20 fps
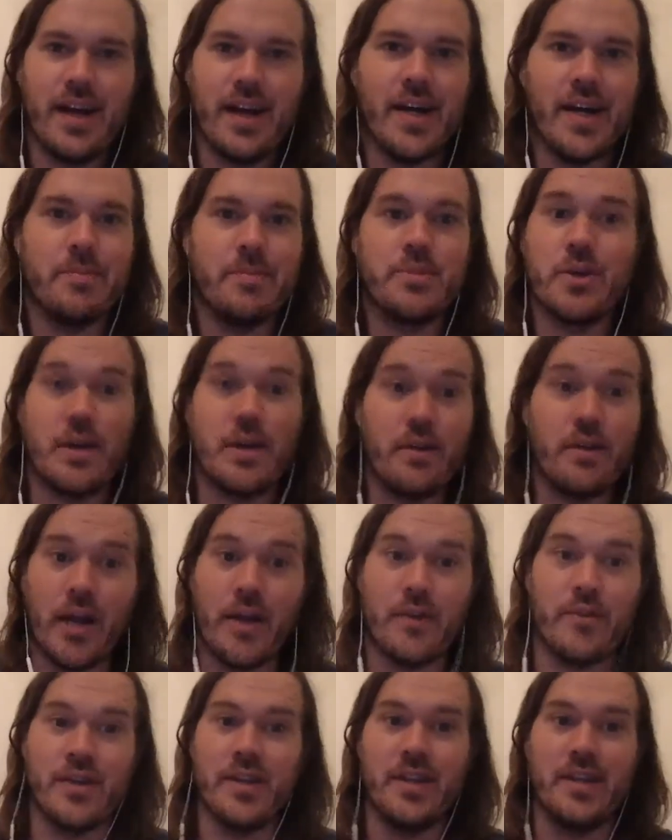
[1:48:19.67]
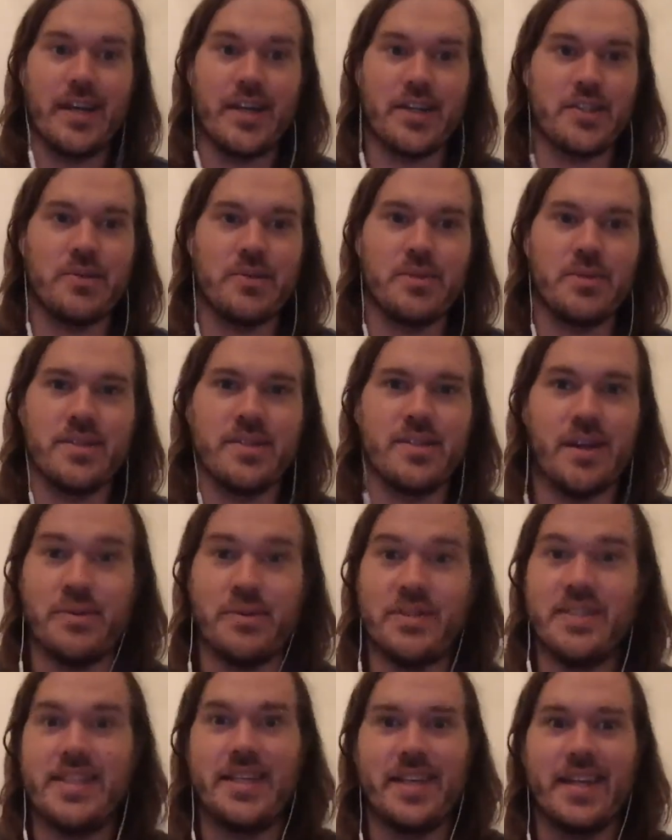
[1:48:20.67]
So I
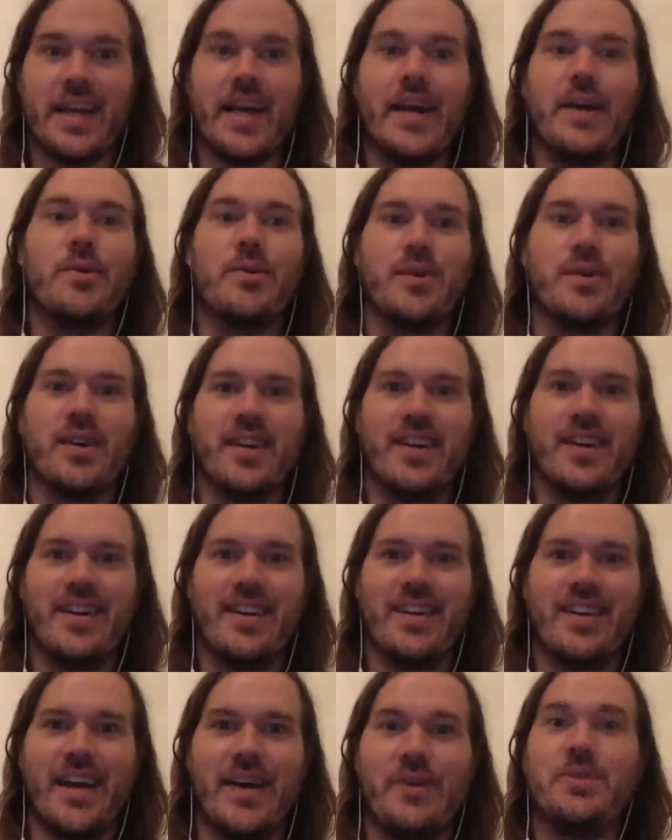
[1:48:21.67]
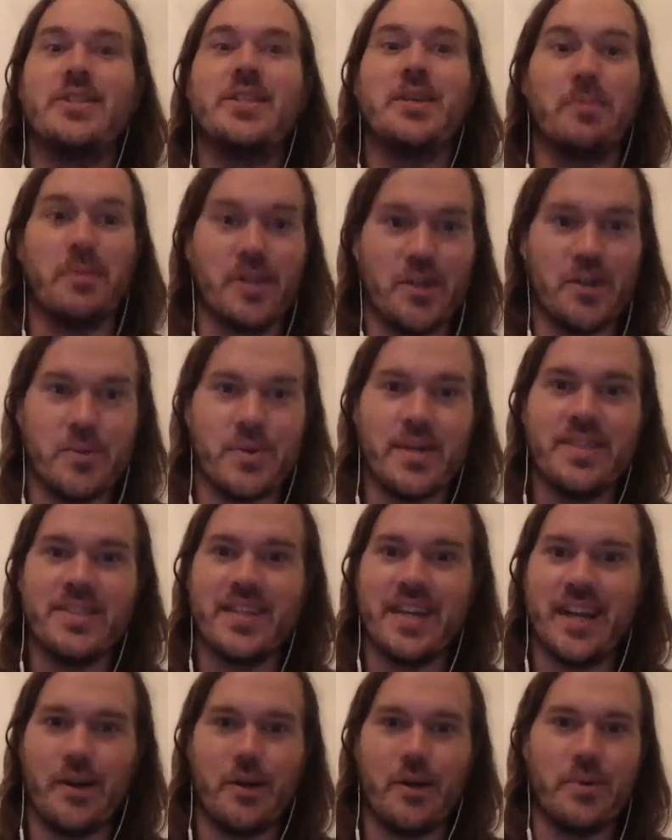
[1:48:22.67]
was thinking how similar it was,
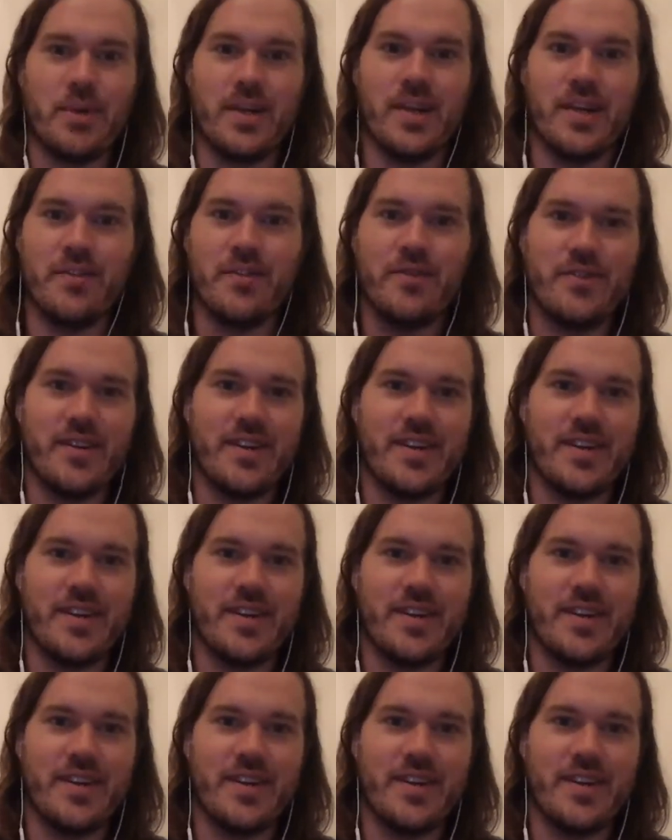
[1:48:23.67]
and how I would love